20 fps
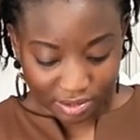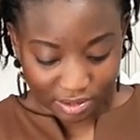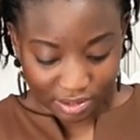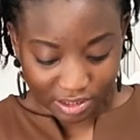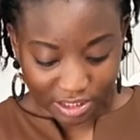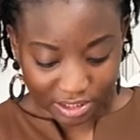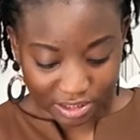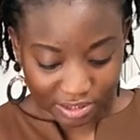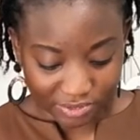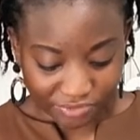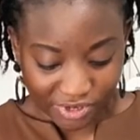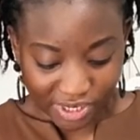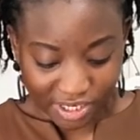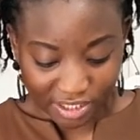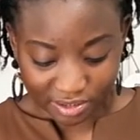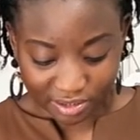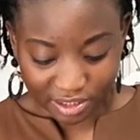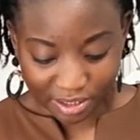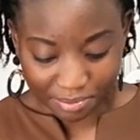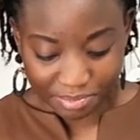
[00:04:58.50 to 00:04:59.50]
that's
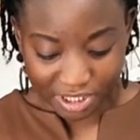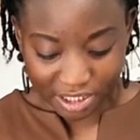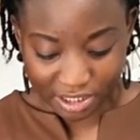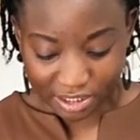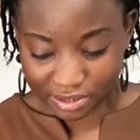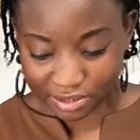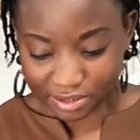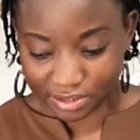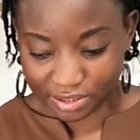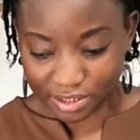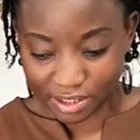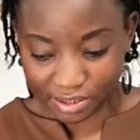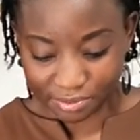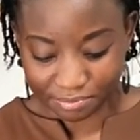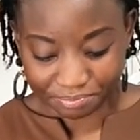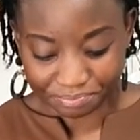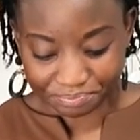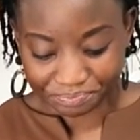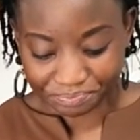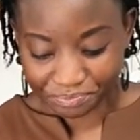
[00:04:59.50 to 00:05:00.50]
fine, that bit is
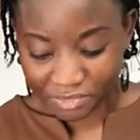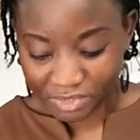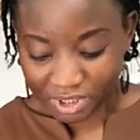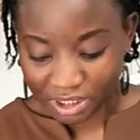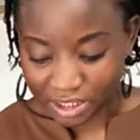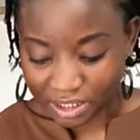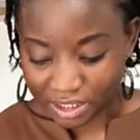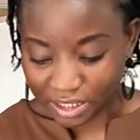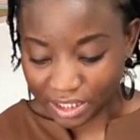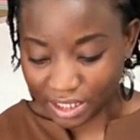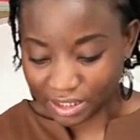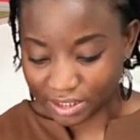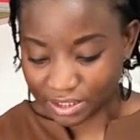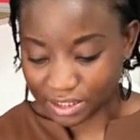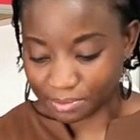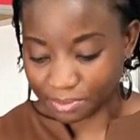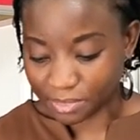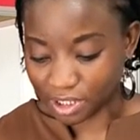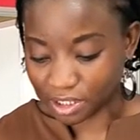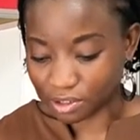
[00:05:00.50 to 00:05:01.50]
done. Next
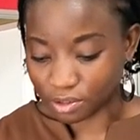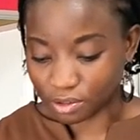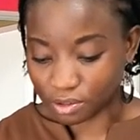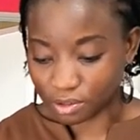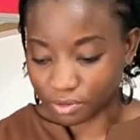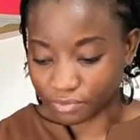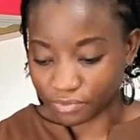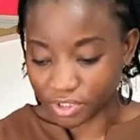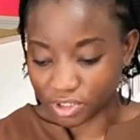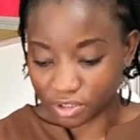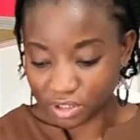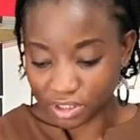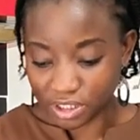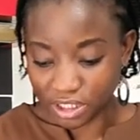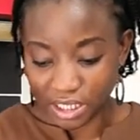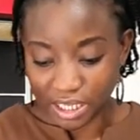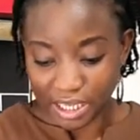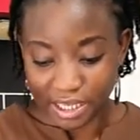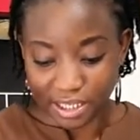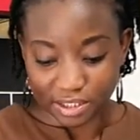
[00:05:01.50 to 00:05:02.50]
I'm gonna go over to
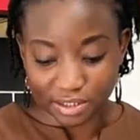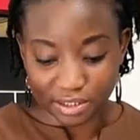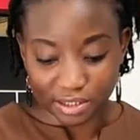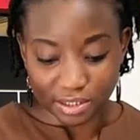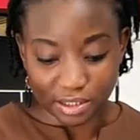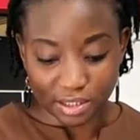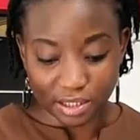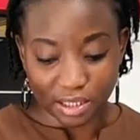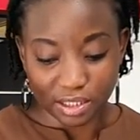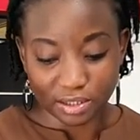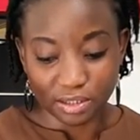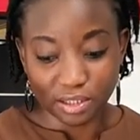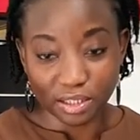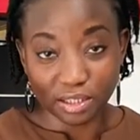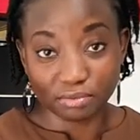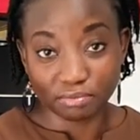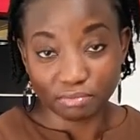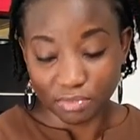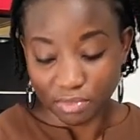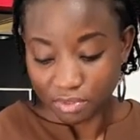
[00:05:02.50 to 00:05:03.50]
the eggs and
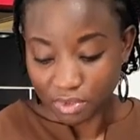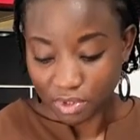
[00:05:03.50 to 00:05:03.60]
then